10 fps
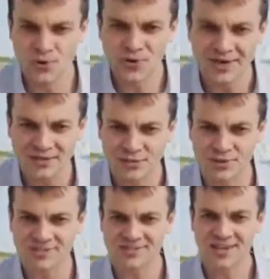You
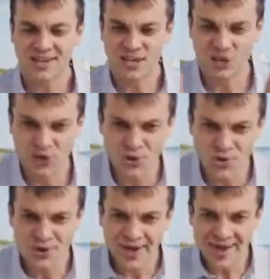can do
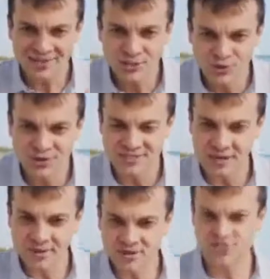this. You can do
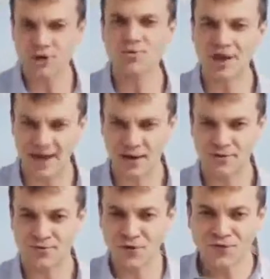this, and I'm here to show you
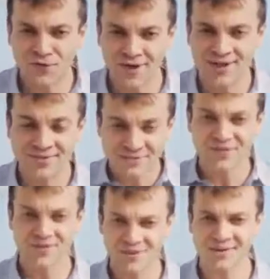how, for free,
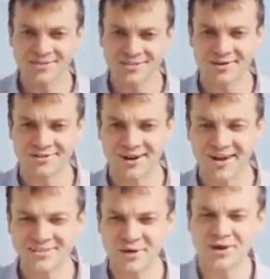in this free video
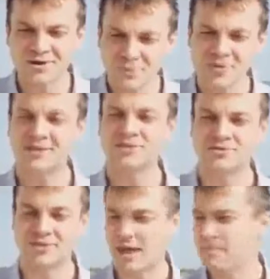series, all right? So here's what we're
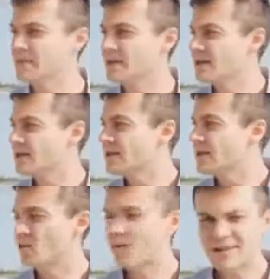going to do today.
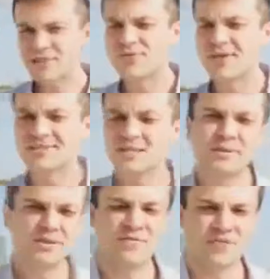We're going to do
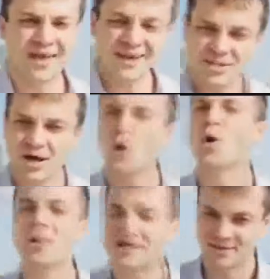things a little bit differently,
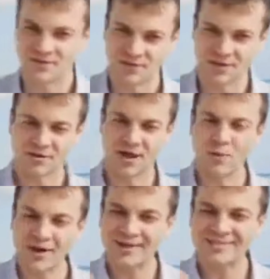actually a whole lot different, okay?